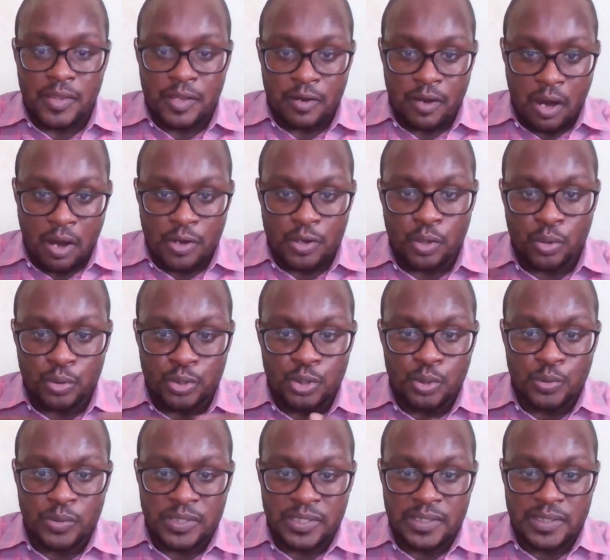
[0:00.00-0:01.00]
there are no
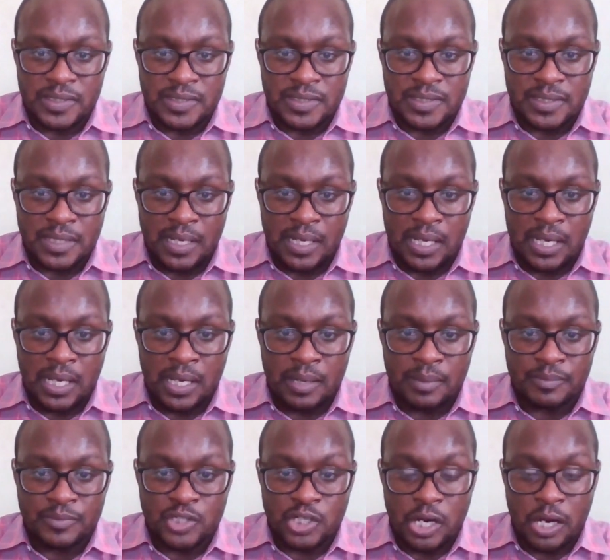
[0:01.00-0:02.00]
duties
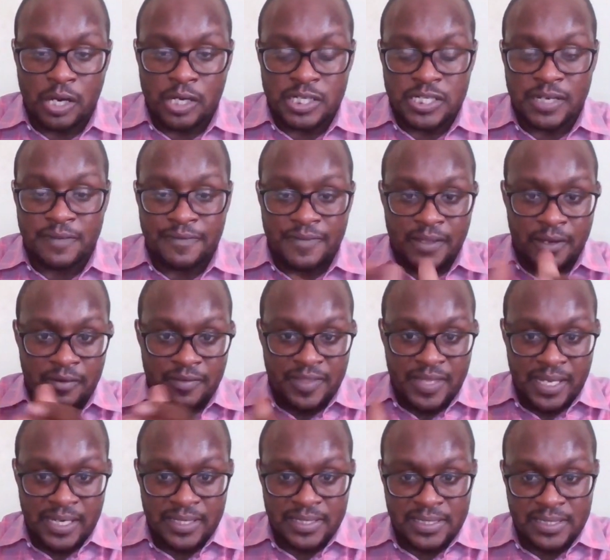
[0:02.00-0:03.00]
charged. If they're
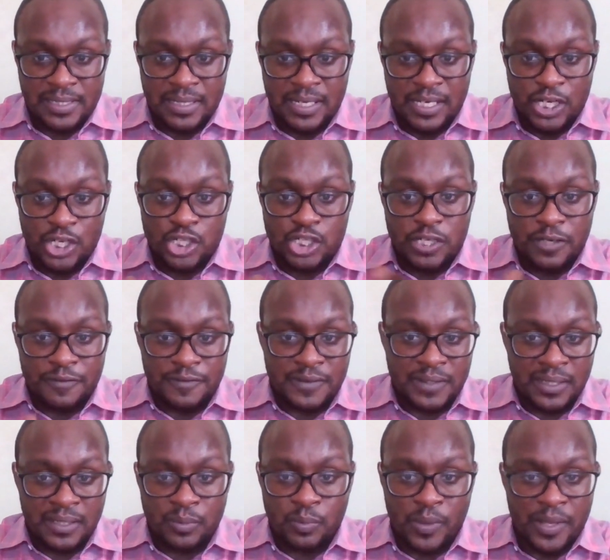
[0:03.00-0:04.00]
then
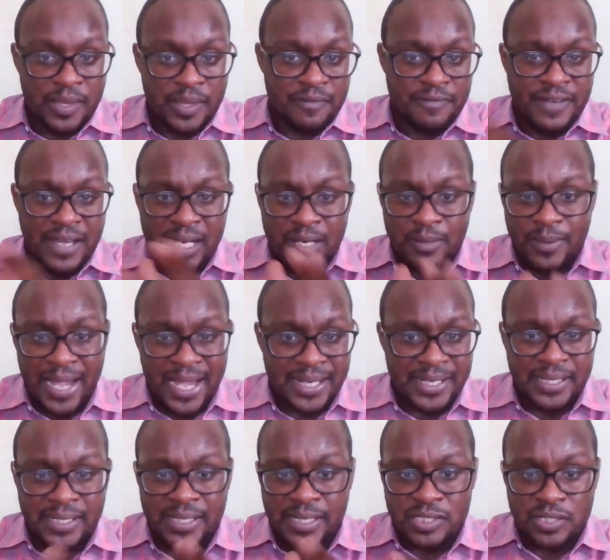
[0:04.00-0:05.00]
shifted, whether value
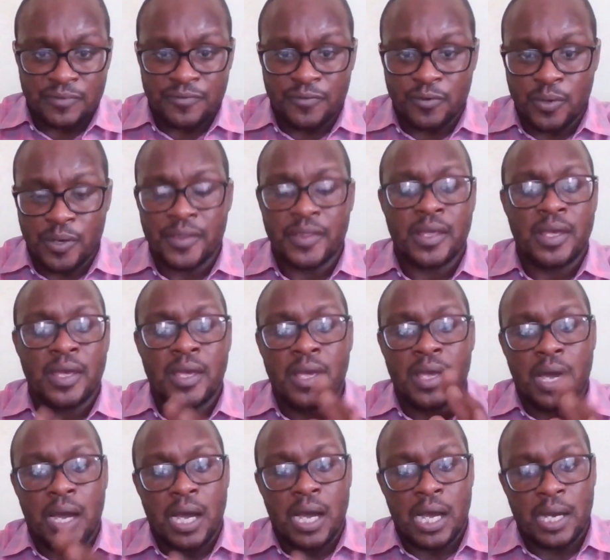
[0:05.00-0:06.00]
added and so forth,
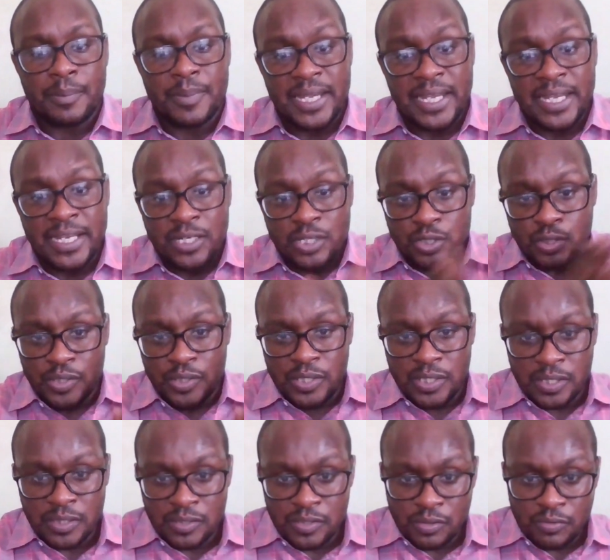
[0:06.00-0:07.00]
into
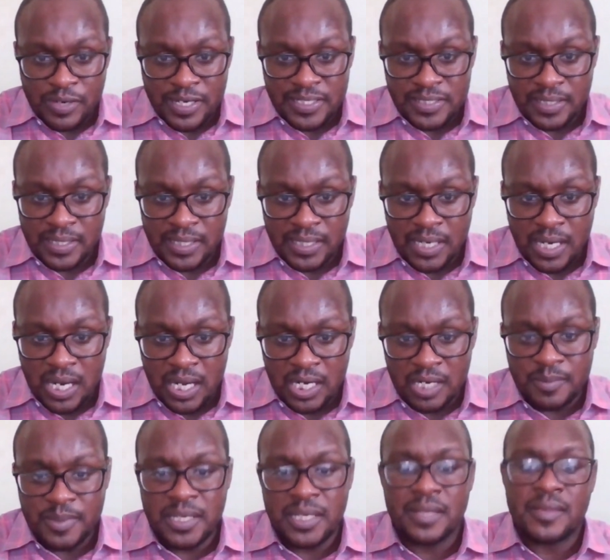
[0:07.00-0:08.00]
the rest of the
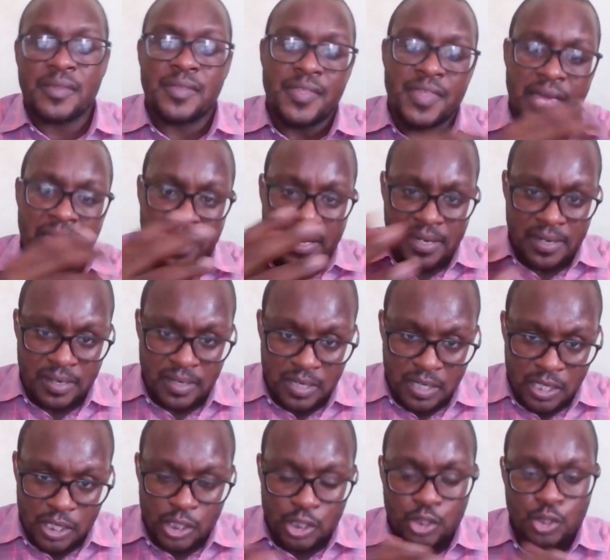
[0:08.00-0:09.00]
economy, then
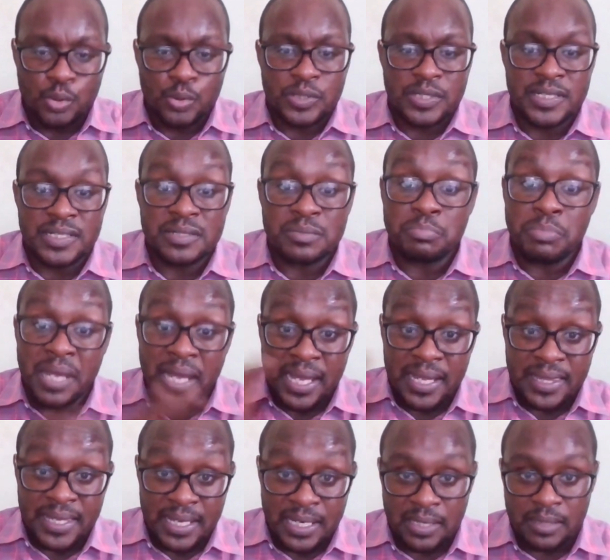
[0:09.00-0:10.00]
duties
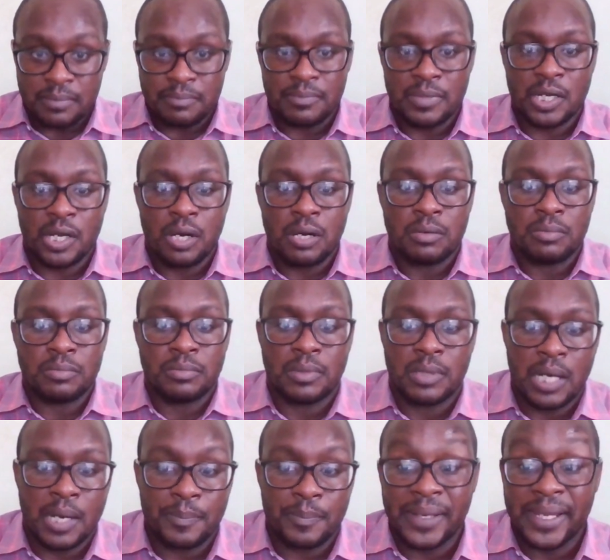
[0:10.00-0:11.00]
may then
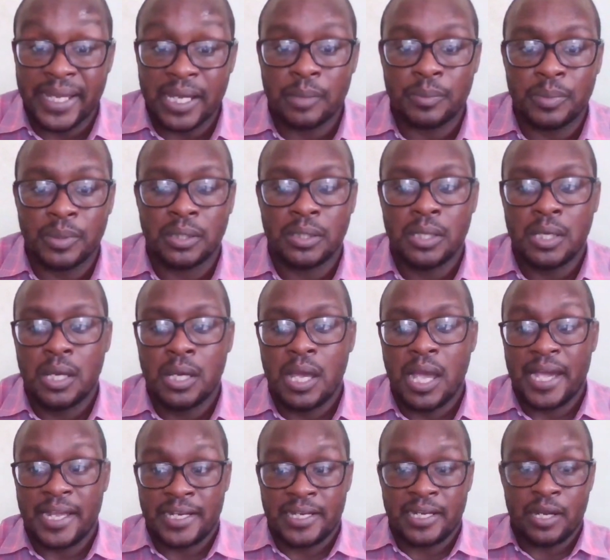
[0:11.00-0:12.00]
become applicable.
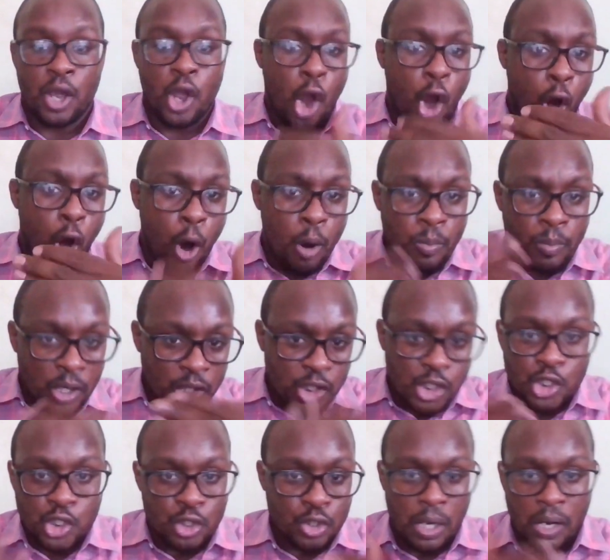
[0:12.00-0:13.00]
And how
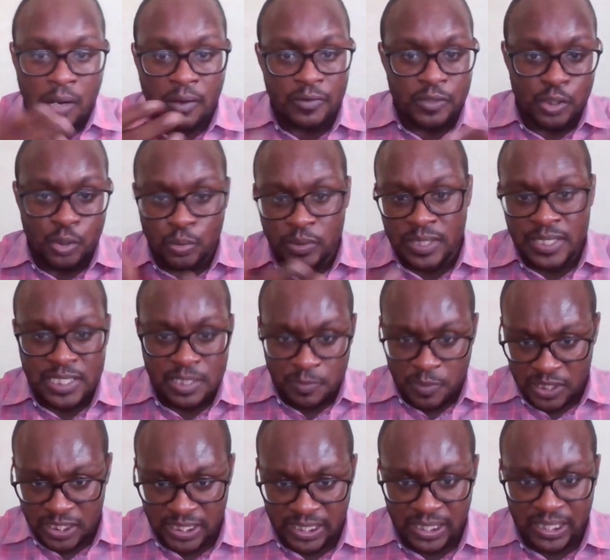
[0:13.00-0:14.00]
much duties,
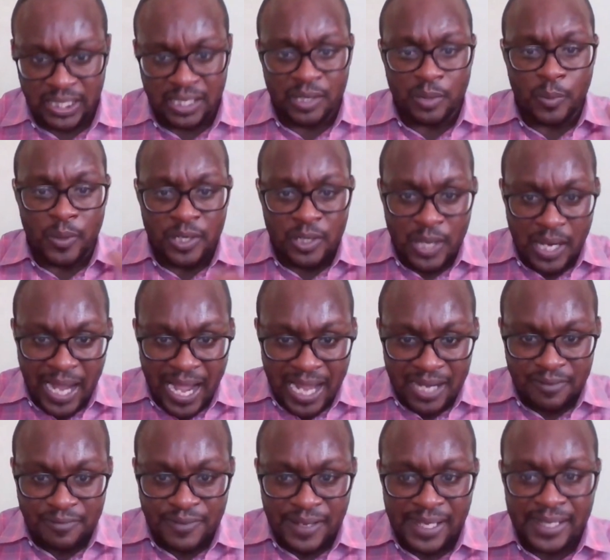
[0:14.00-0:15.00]
particularly when you
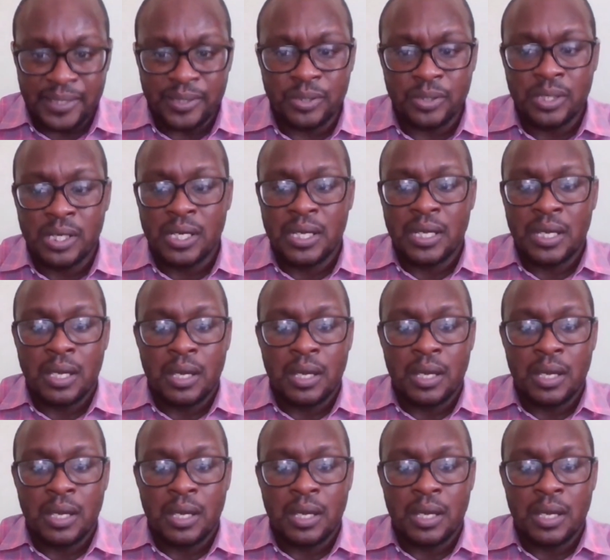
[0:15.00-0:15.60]
add value,